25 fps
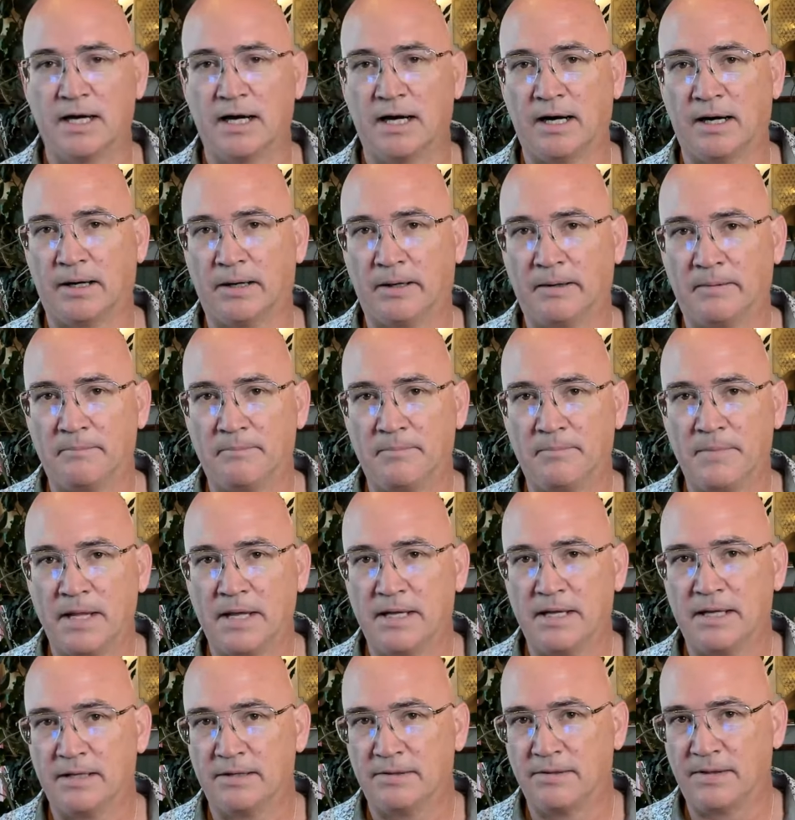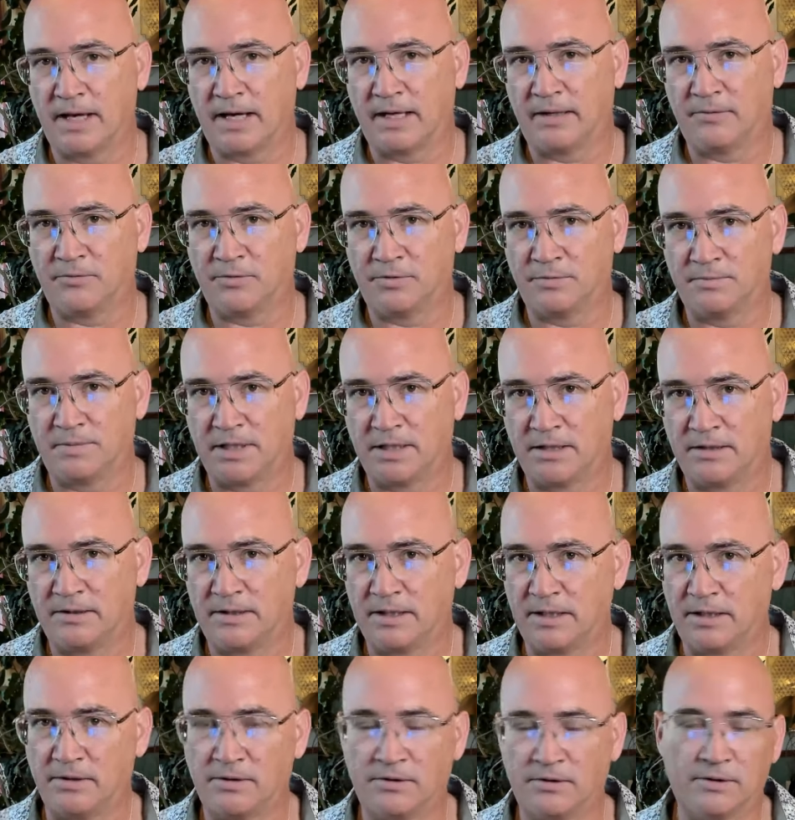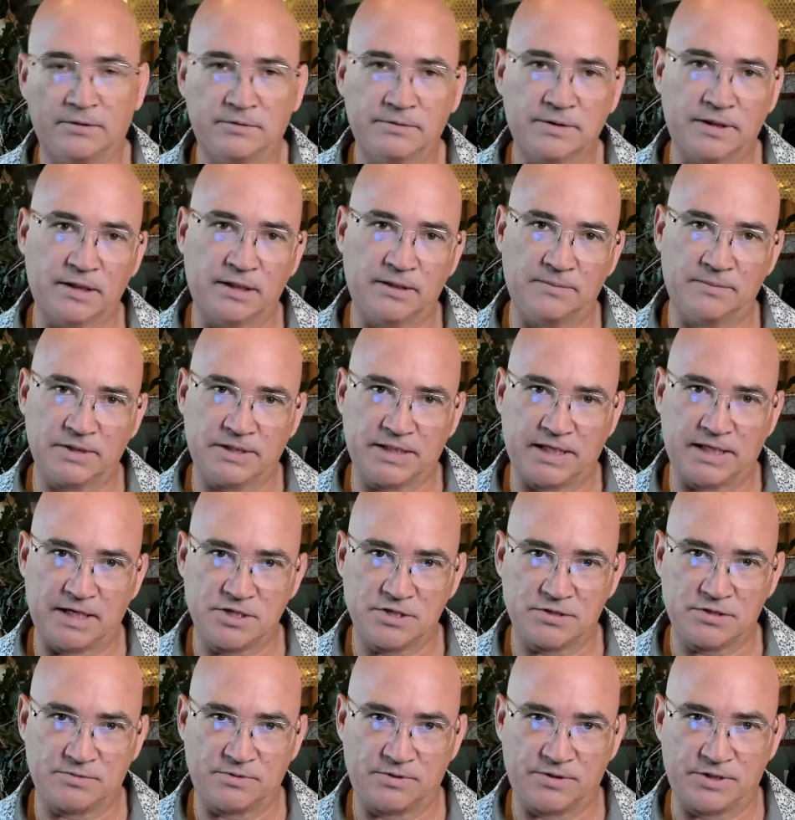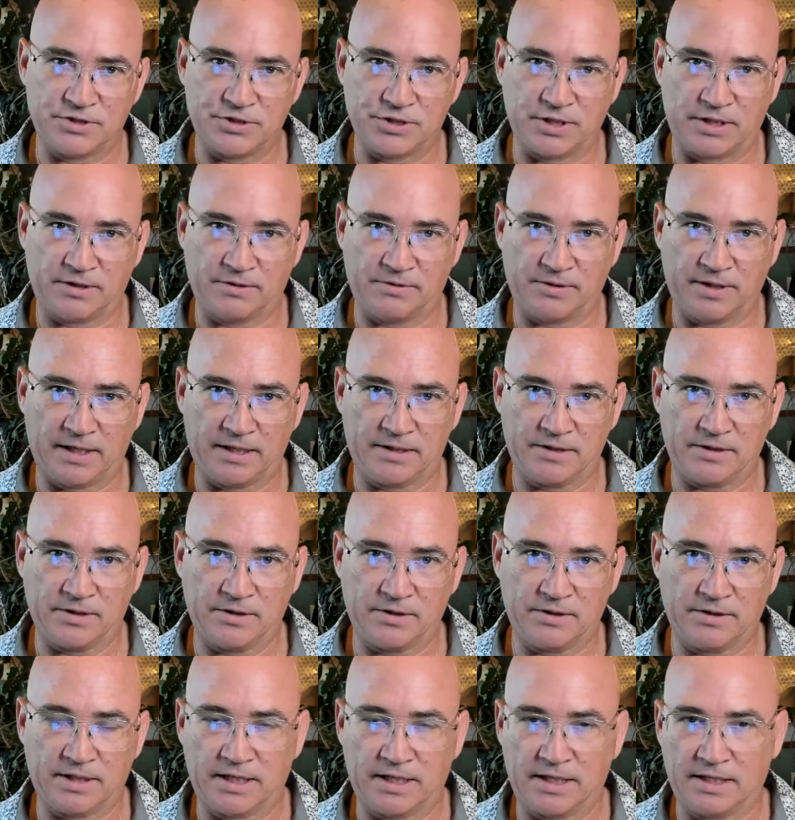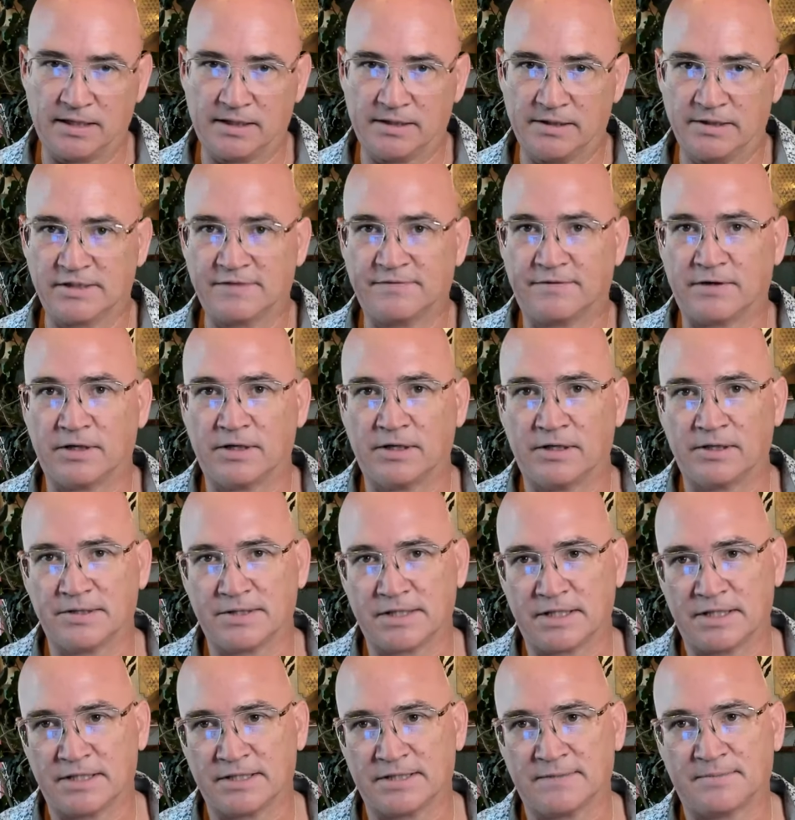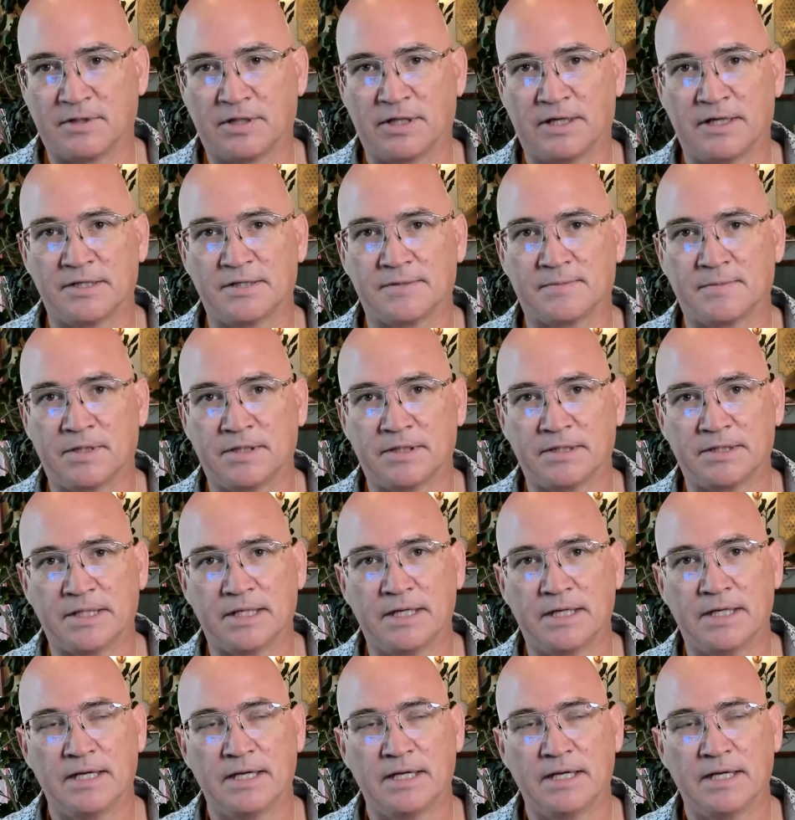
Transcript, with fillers: Um, that would be the only limitation with the generator in as far as its placement